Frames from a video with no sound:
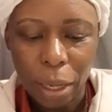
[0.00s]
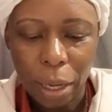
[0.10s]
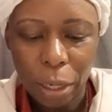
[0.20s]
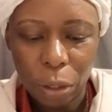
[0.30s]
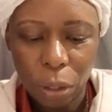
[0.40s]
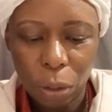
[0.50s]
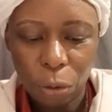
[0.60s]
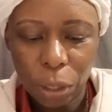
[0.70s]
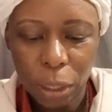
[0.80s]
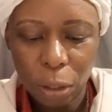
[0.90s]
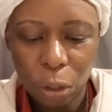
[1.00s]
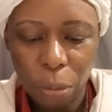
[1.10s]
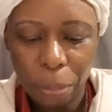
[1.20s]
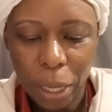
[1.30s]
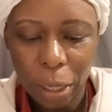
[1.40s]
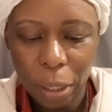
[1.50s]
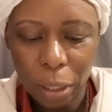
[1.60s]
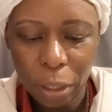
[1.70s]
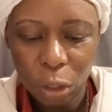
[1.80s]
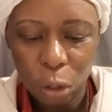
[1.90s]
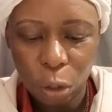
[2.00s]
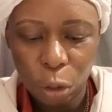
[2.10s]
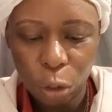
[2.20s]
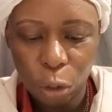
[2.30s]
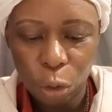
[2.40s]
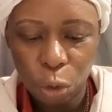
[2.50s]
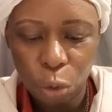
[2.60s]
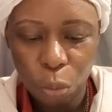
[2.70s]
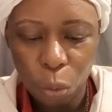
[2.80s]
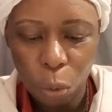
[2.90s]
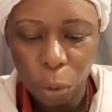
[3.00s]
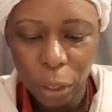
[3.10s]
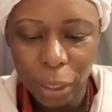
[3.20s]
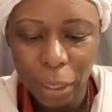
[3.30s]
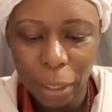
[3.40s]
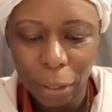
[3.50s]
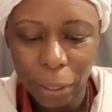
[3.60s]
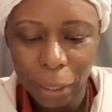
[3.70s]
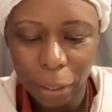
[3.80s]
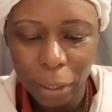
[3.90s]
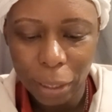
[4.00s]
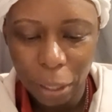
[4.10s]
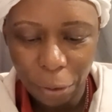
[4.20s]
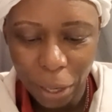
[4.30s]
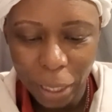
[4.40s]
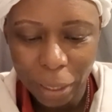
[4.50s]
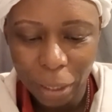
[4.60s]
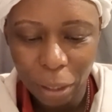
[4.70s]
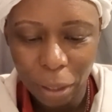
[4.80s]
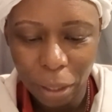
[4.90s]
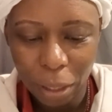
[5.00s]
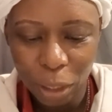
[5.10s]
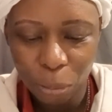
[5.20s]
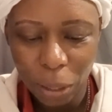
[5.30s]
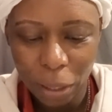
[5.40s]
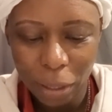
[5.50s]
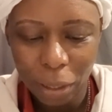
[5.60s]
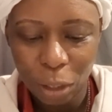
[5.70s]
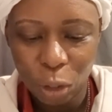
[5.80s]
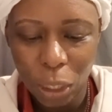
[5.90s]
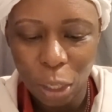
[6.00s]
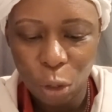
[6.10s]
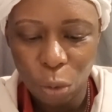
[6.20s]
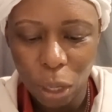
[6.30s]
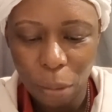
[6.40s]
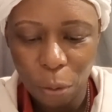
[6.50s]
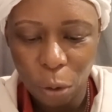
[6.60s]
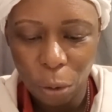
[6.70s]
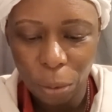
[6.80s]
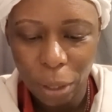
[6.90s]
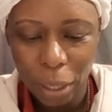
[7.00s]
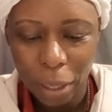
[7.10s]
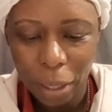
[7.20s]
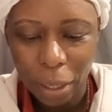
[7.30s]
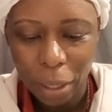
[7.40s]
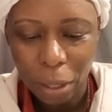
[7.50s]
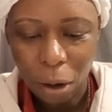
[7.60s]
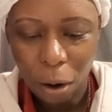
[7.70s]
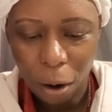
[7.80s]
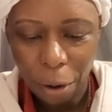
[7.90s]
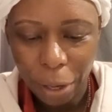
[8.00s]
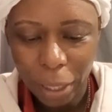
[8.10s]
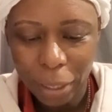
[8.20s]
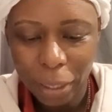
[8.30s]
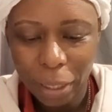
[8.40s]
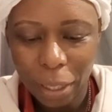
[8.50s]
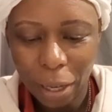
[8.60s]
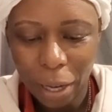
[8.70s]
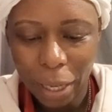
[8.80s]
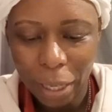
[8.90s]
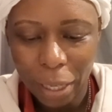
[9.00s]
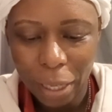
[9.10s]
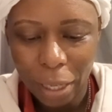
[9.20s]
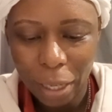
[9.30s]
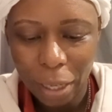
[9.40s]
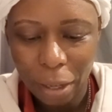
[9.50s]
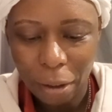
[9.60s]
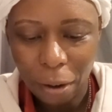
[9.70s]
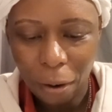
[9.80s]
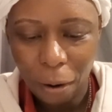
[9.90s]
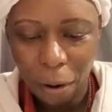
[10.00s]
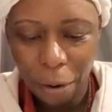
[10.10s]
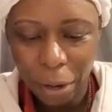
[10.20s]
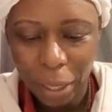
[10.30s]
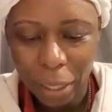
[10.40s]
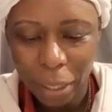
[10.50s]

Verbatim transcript: And crystal companions are Dumor Tierite. I'll spell it D U M O R T I E R